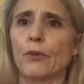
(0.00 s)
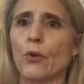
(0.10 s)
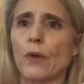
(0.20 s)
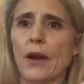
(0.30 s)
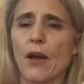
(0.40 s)
Roll
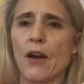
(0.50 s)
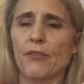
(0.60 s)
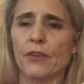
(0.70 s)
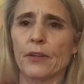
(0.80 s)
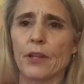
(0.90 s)
right off,
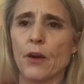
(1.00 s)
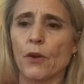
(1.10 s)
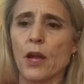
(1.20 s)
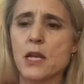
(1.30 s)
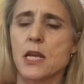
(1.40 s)

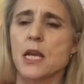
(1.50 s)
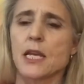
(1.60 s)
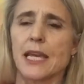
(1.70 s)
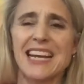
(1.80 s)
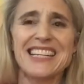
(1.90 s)
okay?
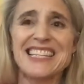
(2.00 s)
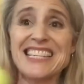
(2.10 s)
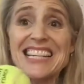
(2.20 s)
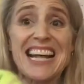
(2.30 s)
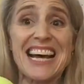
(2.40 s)
Can it
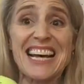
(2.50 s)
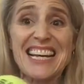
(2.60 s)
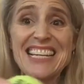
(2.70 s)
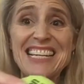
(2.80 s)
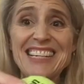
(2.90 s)

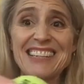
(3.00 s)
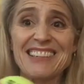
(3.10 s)
slide?